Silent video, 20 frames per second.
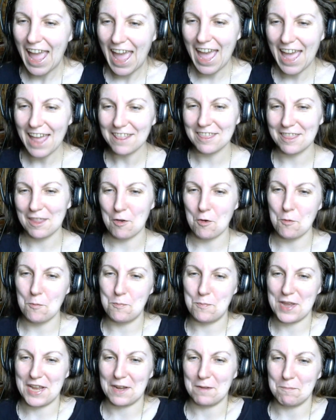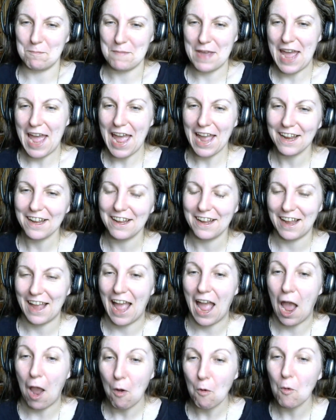hello, Big Mac.
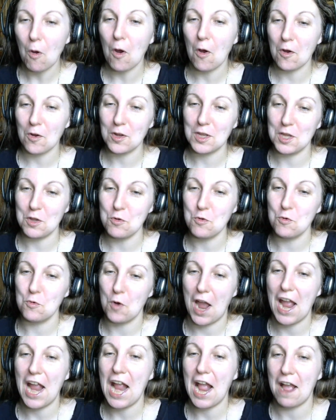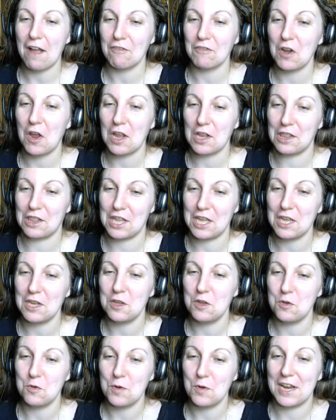How are you? I have not
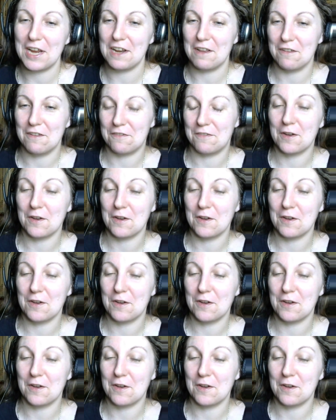seen you in a